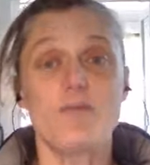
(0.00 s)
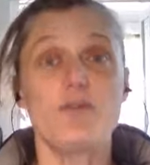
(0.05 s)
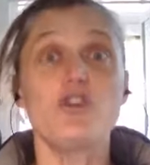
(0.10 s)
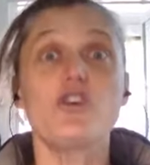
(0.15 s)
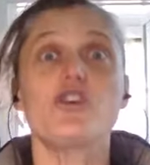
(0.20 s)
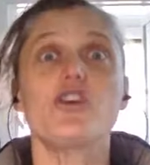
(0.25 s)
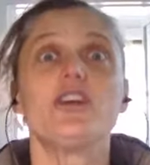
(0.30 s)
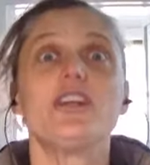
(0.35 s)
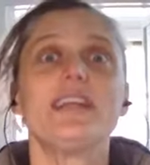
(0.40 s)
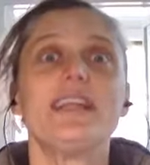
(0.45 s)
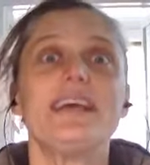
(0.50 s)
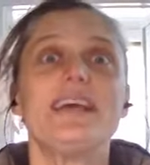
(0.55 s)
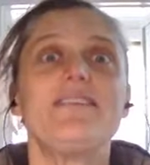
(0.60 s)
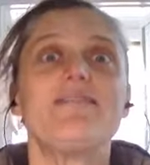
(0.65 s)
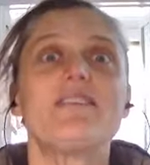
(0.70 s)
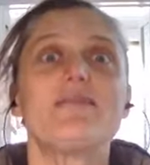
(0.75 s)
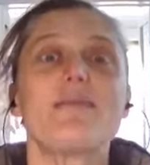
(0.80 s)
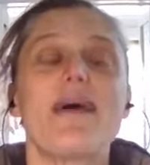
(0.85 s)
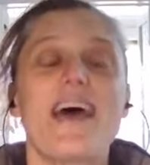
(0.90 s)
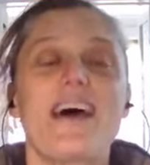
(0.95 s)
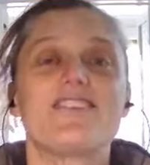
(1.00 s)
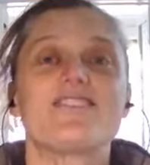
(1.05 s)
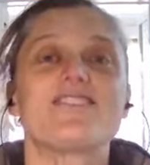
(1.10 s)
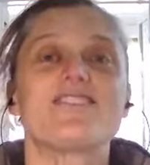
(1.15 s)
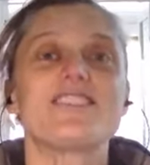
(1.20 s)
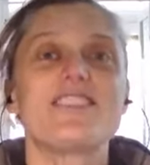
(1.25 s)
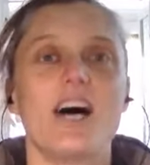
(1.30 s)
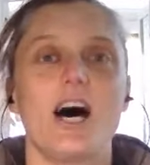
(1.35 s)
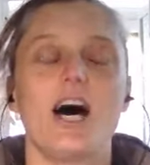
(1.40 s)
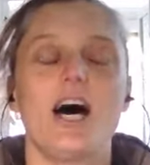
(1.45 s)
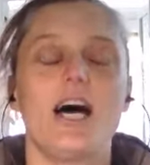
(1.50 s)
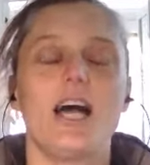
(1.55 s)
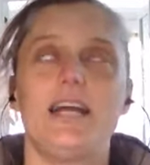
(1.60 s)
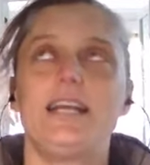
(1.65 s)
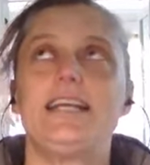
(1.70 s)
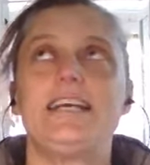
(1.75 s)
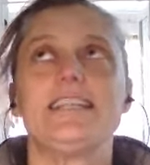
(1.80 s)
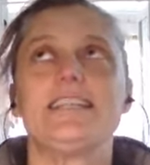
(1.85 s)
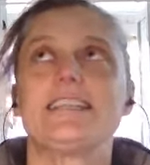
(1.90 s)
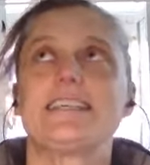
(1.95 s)
You can leave them
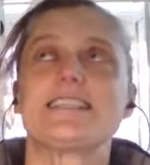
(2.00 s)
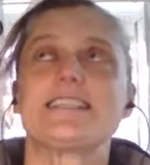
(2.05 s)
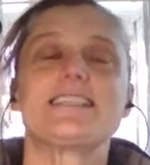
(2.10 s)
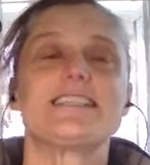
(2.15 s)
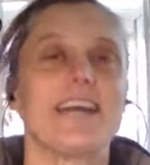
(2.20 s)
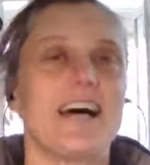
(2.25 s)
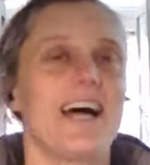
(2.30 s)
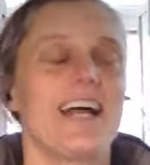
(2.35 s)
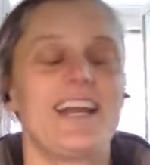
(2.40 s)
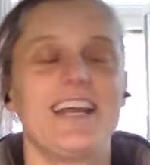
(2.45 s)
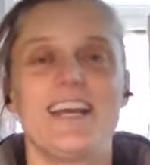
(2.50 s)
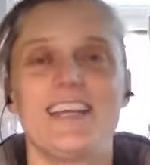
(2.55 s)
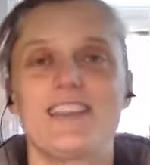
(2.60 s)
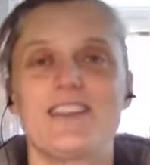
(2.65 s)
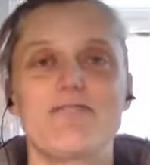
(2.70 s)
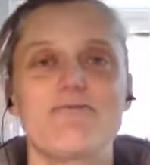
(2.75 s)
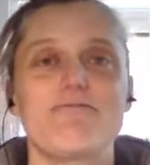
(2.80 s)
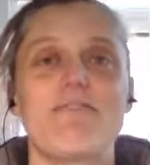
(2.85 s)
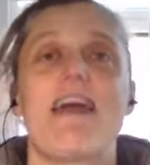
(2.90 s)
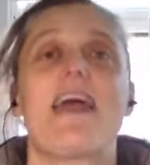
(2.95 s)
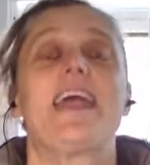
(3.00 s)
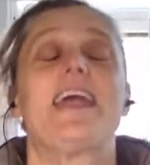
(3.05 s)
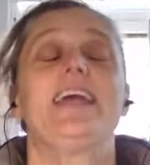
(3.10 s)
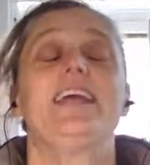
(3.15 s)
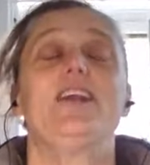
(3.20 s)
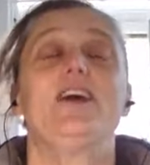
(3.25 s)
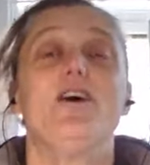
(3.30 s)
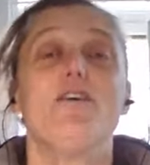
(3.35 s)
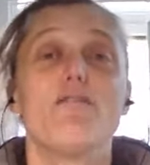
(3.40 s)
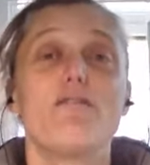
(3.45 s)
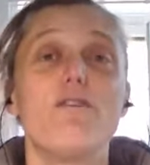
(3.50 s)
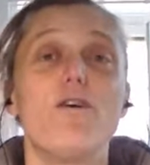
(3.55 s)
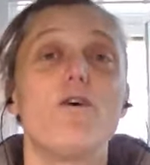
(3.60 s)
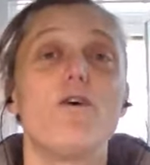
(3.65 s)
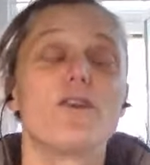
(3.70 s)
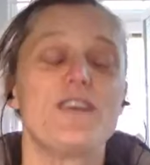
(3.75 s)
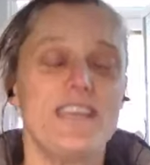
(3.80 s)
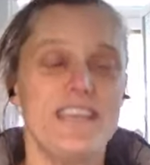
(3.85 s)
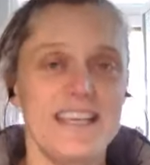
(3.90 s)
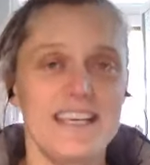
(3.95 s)
outside in the sun and the rain for
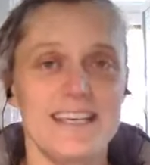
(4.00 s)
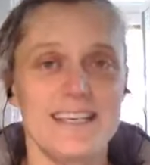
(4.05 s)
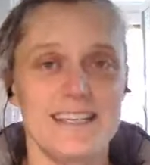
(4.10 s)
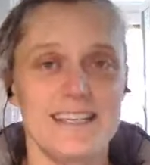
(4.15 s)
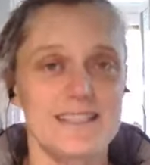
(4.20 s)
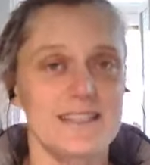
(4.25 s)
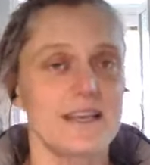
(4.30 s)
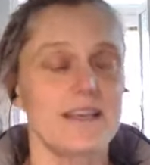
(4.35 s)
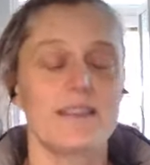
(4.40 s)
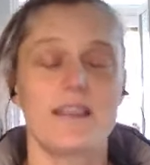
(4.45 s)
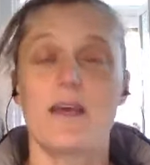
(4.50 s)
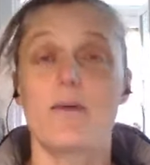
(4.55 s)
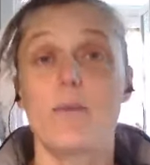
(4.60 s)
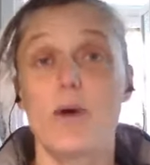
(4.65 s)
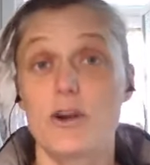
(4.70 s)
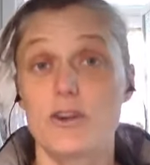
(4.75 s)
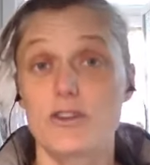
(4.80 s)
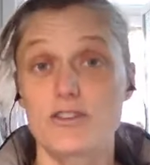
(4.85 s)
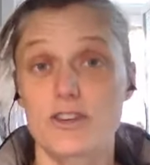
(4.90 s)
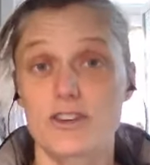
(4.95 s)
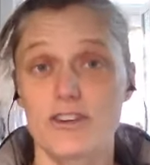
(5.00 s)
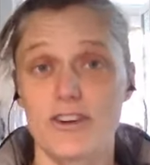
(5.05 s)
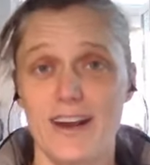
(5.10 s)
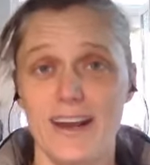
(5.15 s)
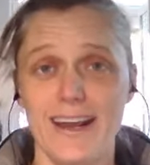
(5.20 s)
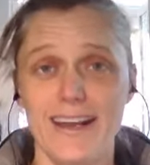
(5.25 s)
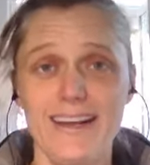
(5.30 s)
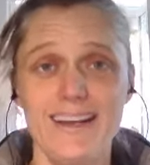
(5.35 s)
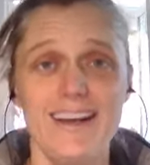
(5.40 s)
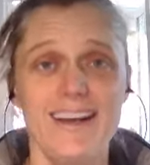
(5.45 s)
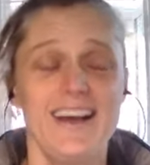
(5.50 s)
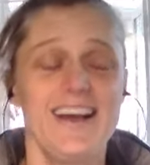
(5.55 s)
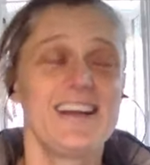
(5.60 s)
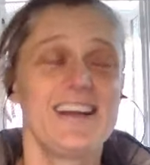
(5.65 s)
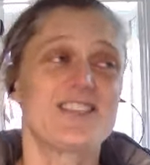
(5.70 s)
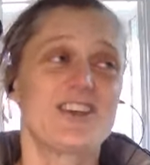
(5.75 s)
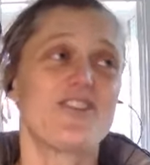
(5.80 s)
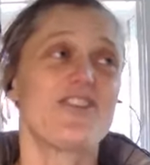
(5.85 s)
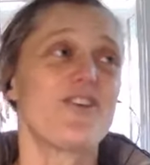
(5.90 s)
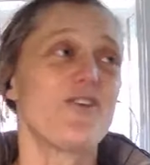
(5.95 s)
years and they won't degrade.
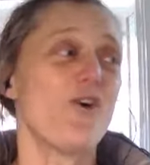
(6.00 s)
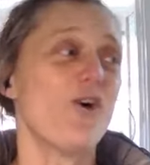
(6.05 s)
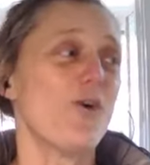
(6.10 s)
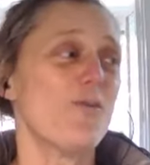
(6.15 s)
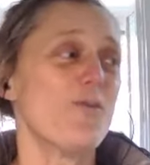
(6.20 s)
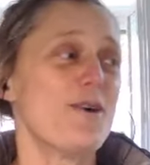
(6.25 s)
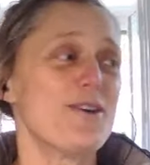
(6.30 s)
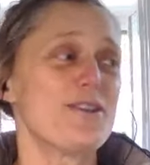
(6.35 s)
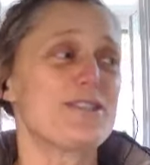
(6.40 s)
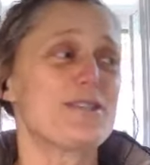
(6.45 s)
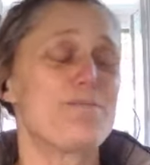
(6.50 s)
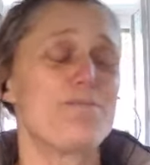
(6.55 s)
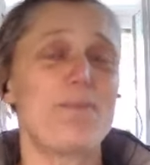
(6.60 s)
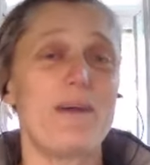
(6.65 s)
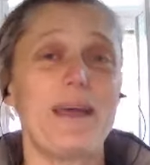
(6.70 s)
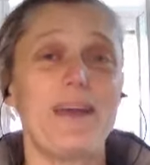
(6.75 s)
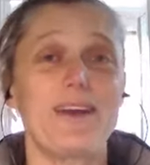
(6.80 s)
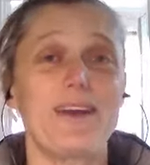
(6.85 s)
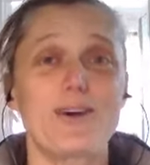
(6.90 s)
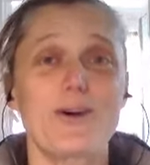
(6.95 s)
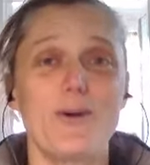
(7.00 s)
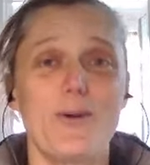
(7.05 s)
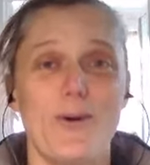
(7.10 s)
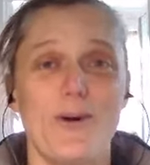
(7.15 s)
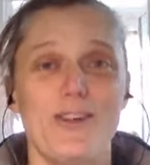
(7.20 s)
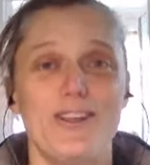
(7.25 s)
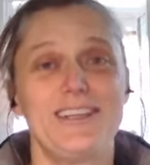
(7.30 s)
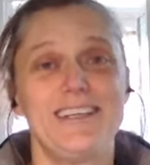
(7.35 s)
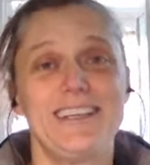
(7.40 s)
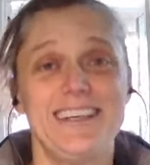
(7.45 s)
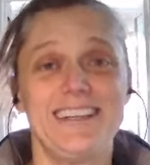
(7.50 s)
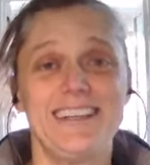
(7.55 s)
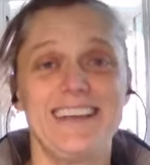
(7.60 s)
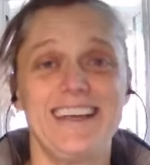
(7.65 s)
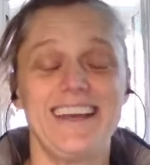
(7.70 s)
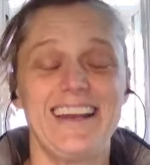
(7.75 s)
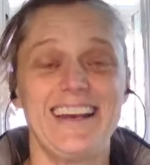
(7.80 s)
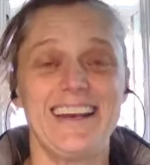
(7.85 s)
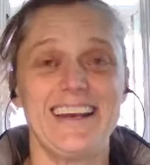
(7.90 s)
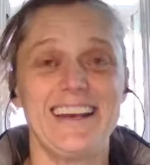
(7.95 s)
So they're almost better quality
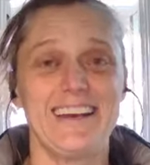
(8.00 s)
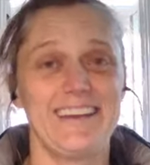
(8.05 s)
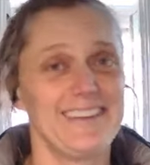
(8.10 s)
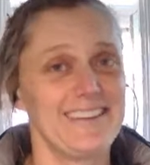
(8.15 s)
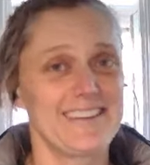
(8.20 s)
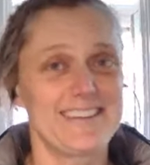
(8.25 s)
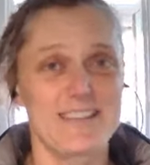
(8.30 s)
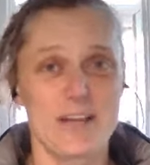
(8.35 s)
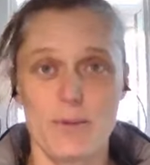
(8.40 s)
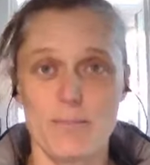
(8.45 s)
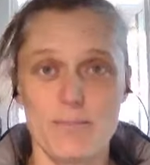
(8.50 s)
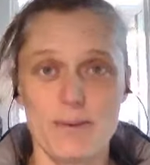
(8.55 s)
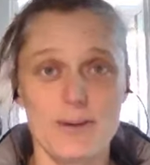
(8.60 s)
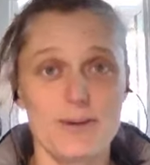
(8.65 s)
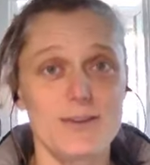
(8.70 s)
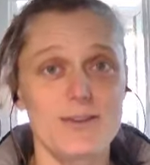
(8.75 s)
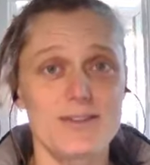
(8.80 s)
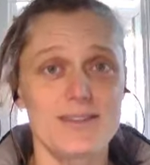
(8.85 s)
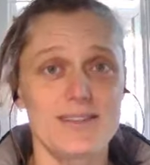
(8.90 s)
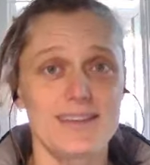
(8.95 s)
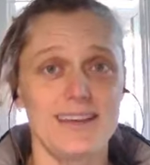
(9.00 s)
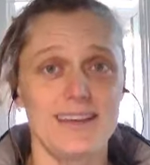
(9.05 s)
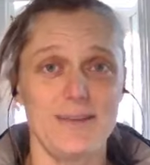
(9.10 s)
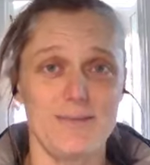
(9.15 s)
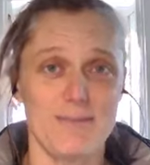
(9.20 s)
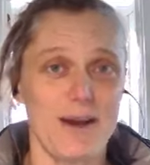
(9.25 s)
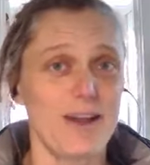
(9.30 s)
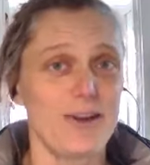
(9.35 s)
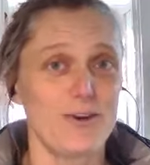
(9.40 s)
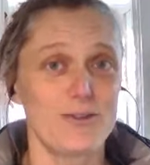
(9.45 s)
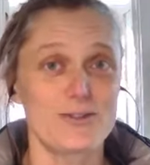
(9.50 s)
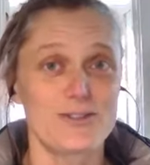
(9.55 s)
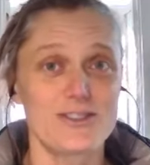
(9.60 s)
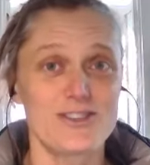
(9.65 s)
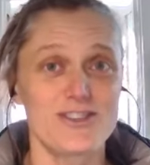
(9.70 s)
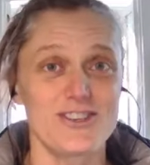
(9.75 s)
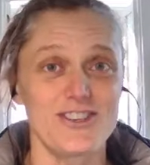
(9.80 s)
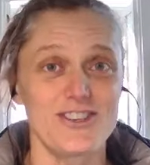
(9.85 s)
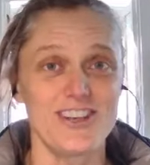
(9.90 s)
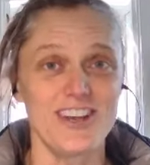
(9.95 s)
than the dumbbells in my old
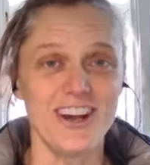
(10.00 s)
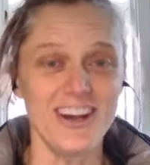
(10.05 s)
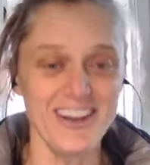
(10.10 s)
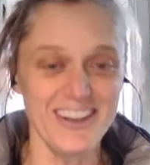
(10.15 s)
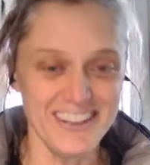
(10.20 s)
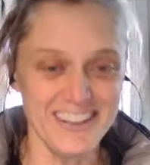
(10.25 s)
studio.